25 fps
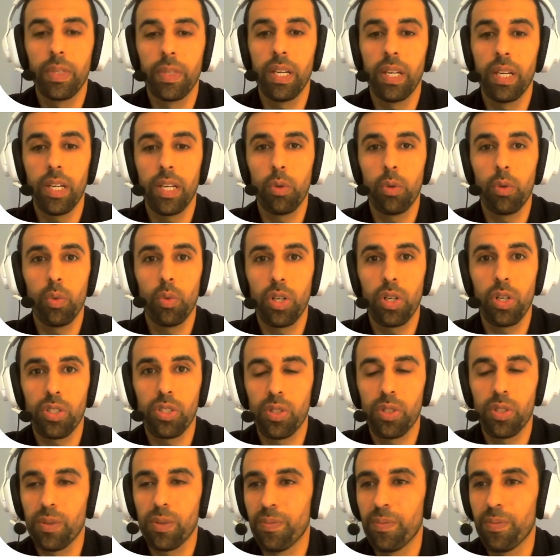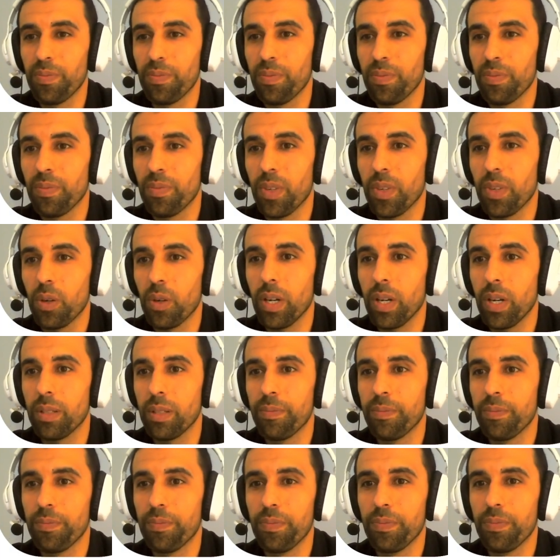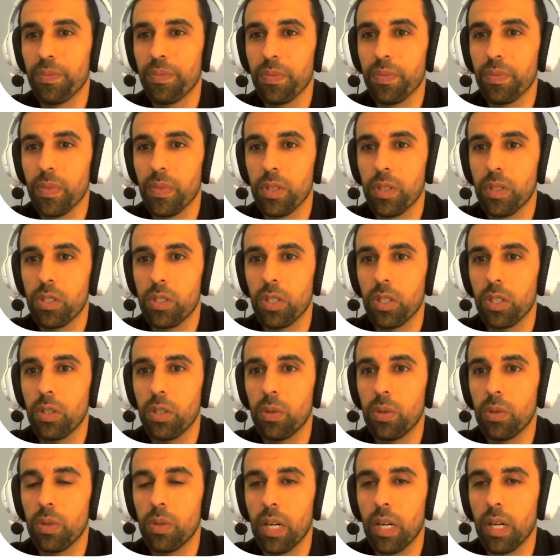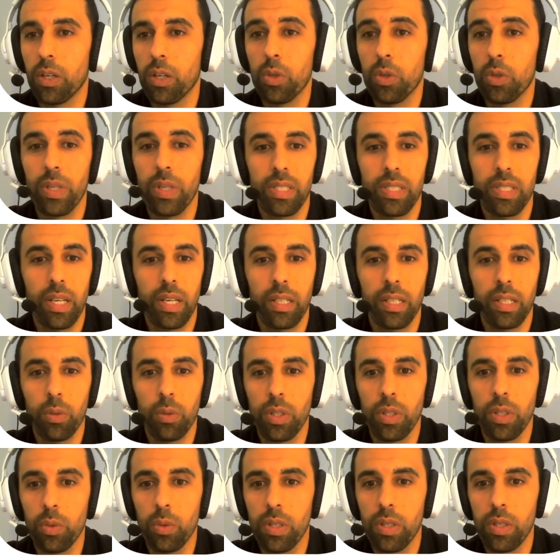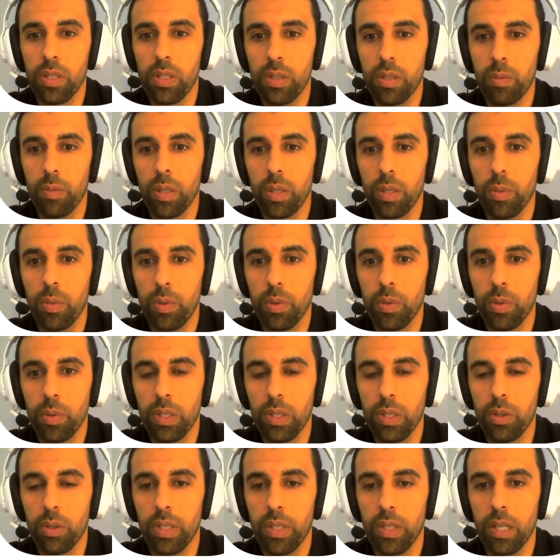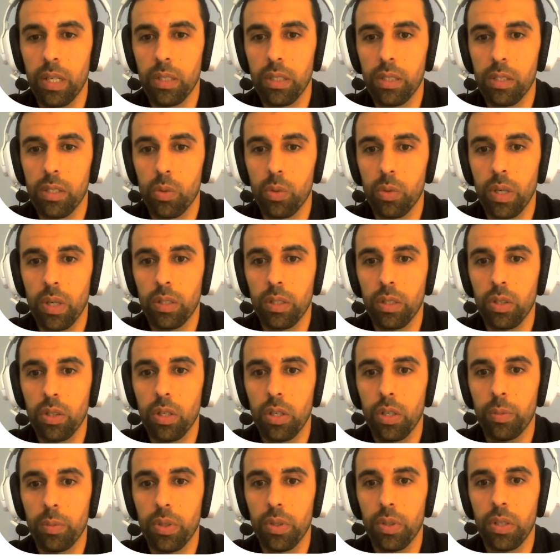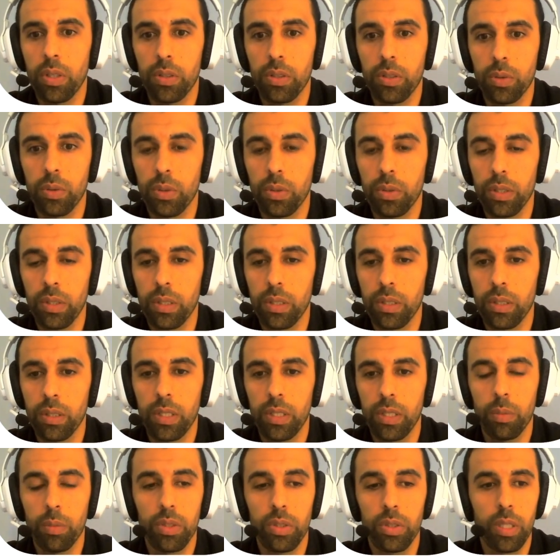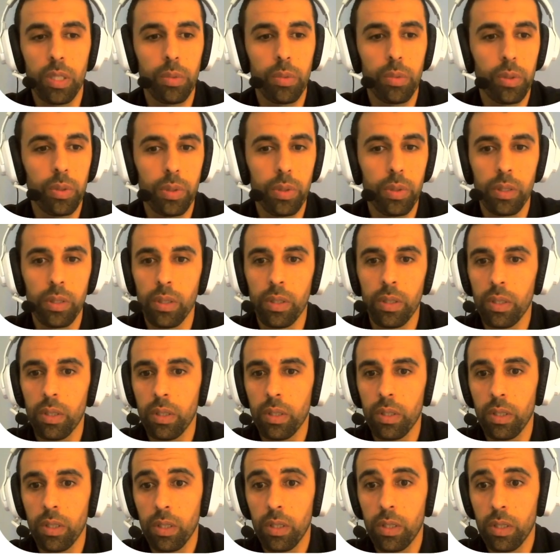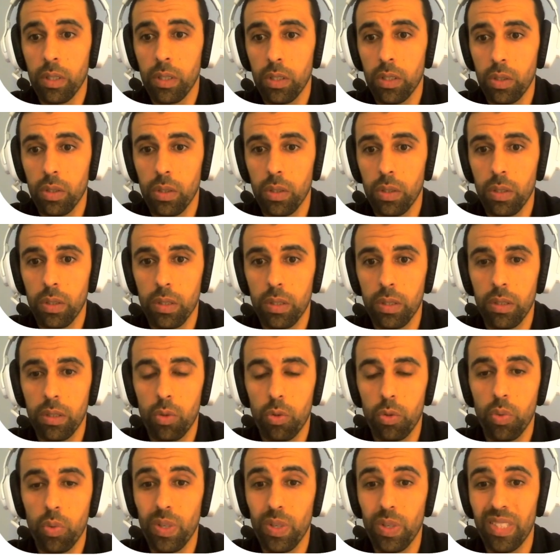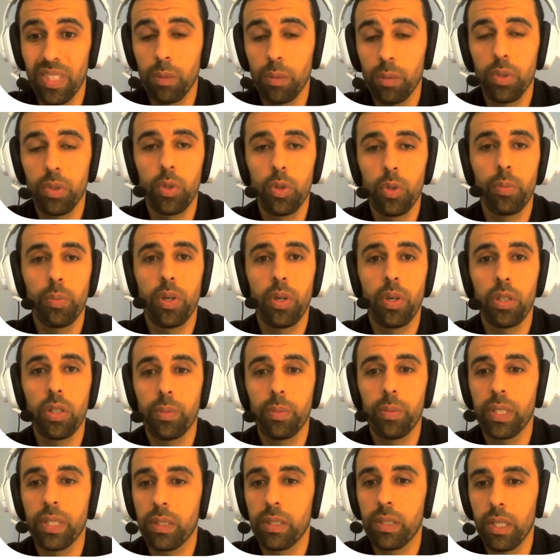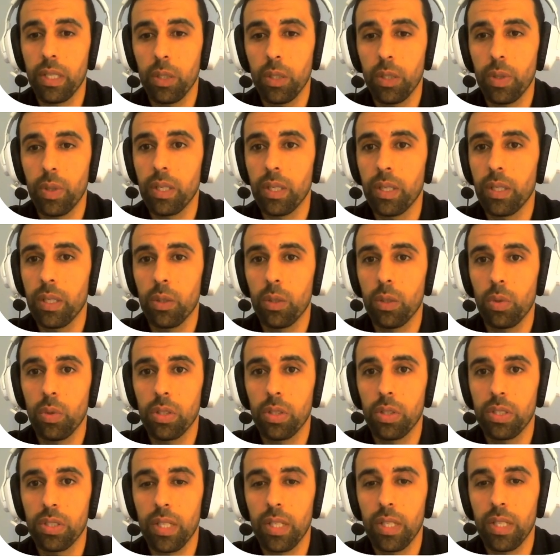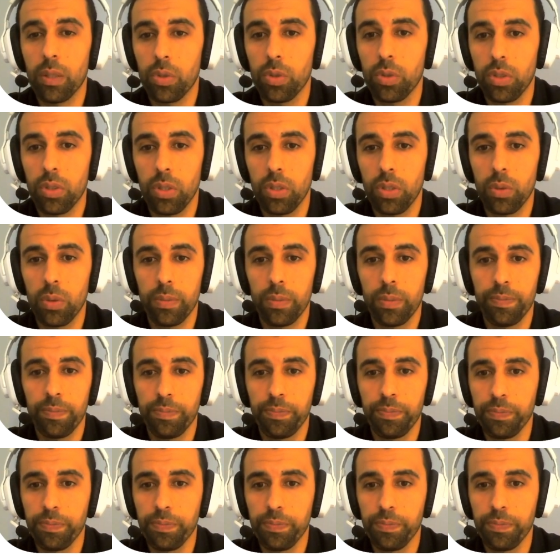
And now it works. All right. So I don't know exactly what it was. Maybe we need to add this wildcard part or the WWE 3W part, but anyway, it works now. So